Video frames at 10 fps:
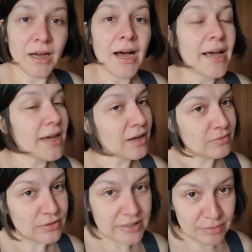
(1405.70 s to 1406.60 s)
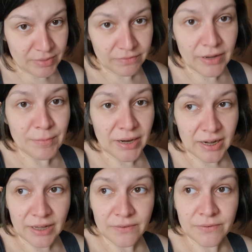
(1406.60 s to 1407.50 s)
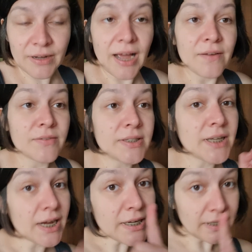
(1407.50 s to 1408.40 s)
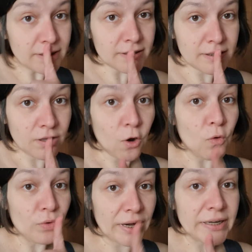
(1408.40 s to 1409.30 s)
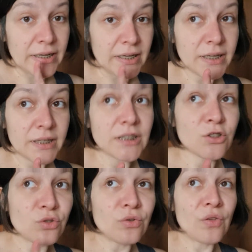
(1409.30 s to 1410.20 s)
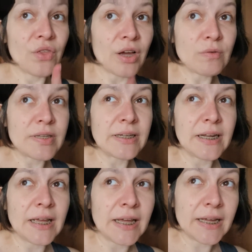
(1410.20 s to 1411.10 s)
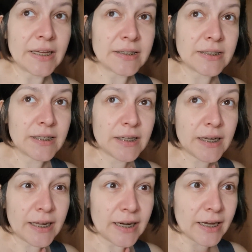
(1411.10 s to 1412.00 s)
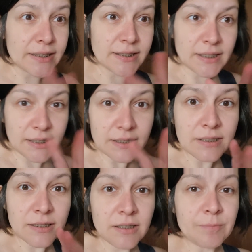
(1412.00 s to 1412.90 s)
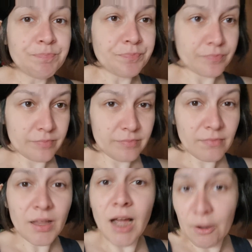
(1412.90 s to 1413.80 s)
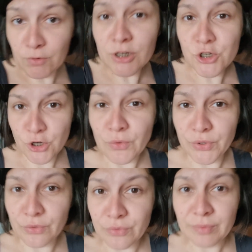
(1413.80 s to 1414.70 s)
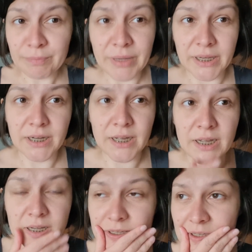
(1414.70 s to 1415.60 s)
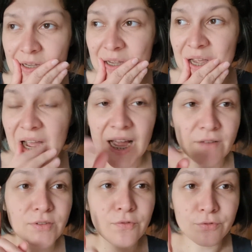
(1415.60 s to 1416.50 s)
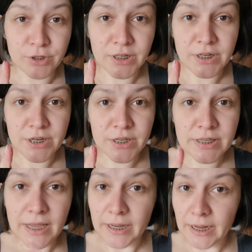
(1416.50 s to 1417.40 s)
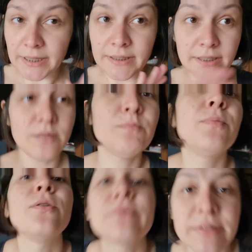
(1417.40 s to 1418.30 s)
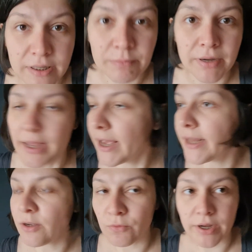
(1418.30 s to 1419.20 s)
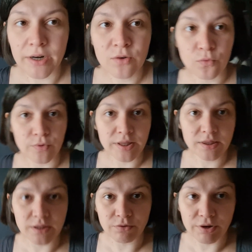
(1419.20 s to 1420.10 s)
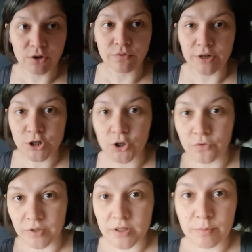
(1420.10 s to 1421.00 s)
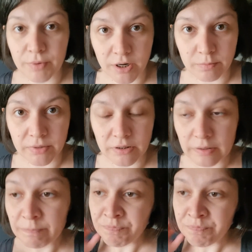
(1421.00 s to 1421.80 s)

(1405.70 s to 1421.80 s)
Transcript: I have to simplify my life. I've done it already in 2018 and 19. I will show you because I have the footages and I didn't post them anywhere with the renovation of this apartment.